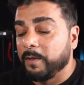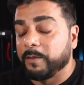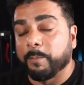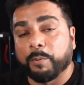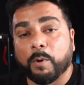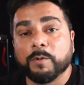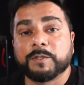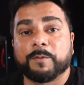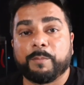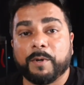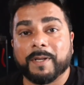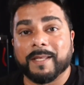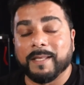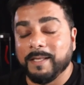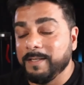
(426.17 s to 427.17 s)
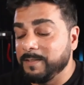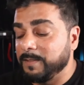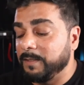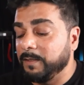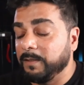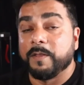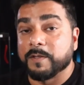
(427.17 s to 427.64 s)
The pros are pretty
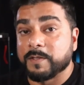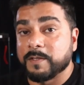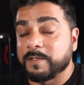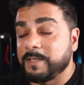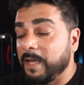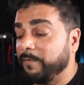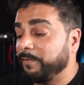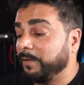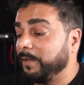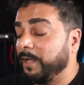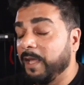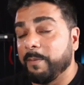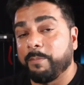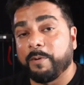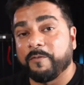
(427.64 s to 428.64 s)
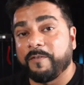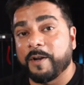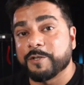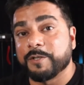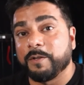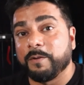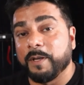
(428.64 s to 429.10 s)
easy. This is definitely a
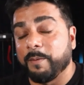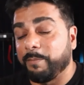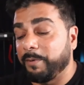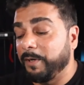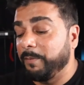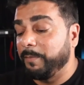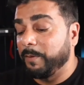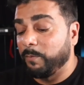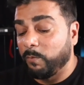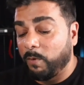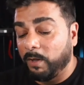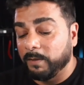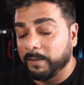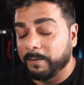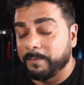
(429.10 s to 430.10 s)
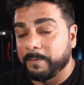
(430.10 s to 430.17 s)
professional and premium wallet.